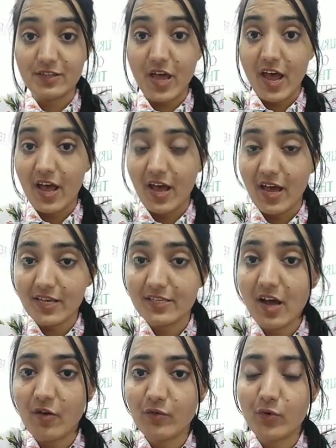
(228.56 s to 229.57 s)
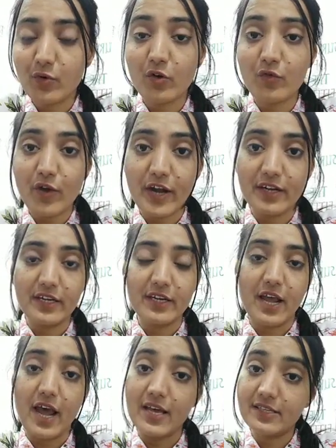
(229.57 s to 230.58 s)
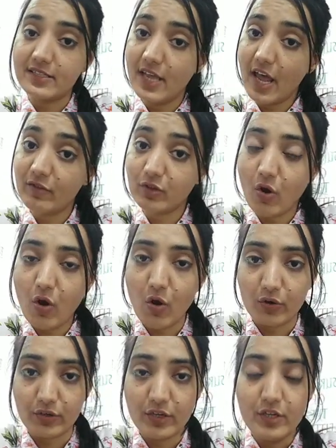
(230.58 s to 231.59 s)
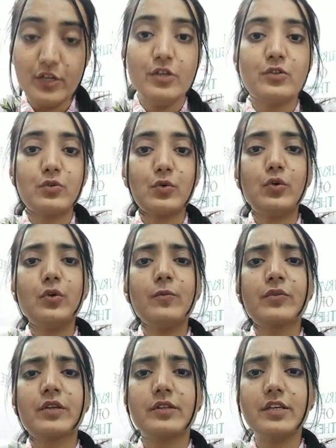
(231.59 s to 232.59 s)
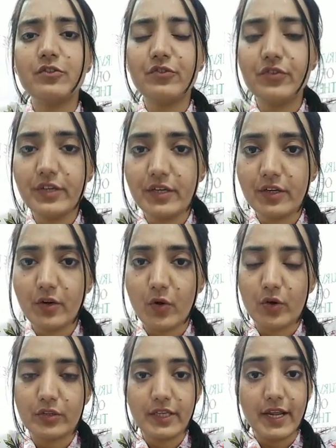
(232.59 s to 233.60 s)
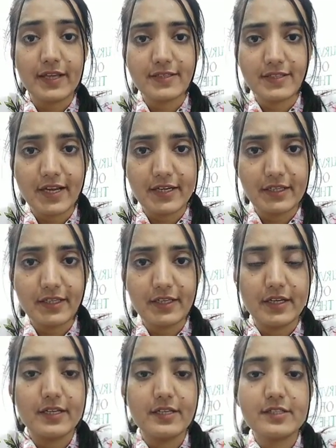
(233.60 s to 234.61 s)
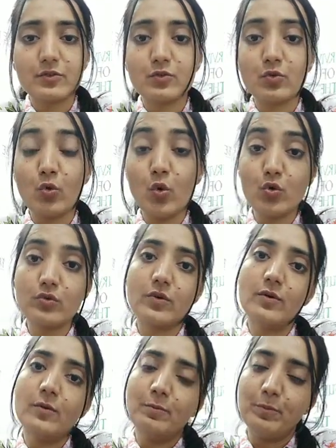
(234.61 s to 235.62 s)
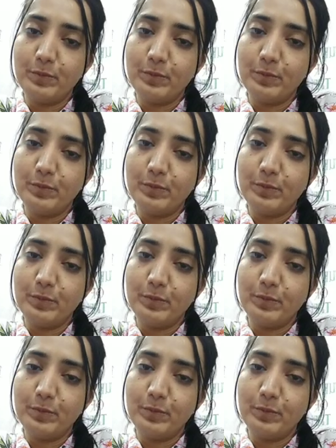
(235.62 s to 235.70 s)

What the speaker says: is as harmful or frightening as they have thought. So their fear or their anxiety is no